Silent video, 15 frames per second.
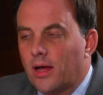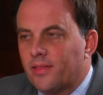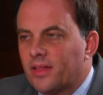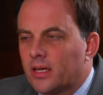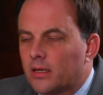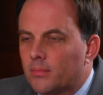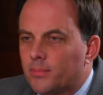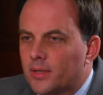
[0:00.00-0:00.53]
I
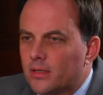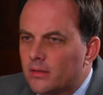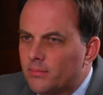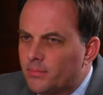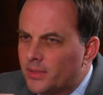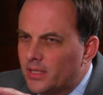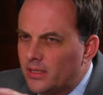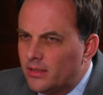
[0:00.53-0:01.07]
think,
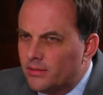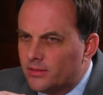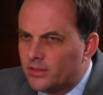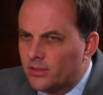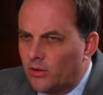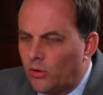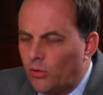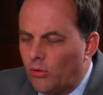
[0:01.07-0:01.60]
but
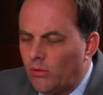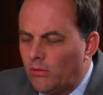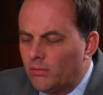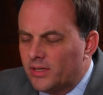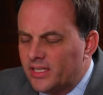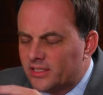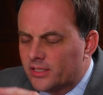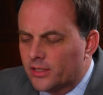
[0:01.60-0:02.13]
the
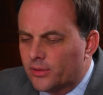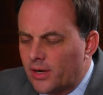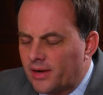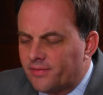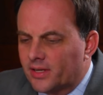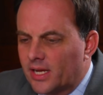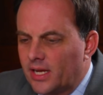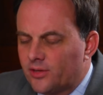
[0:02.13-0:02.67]
whole instant
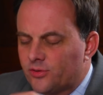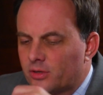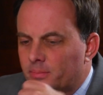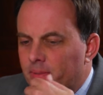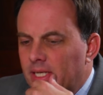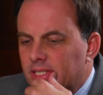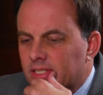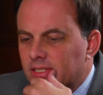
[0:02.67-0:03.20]
gratification
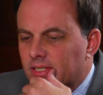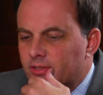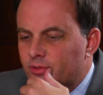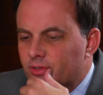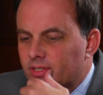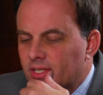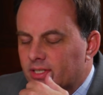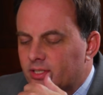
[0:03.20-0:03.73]
piece is
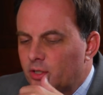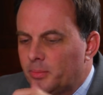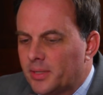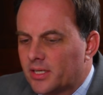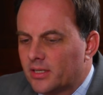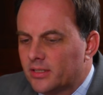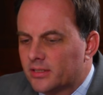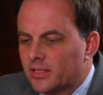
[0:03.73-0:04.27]
interesting too,
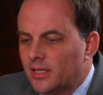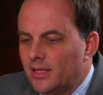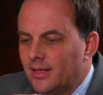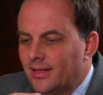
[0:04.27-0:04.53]
because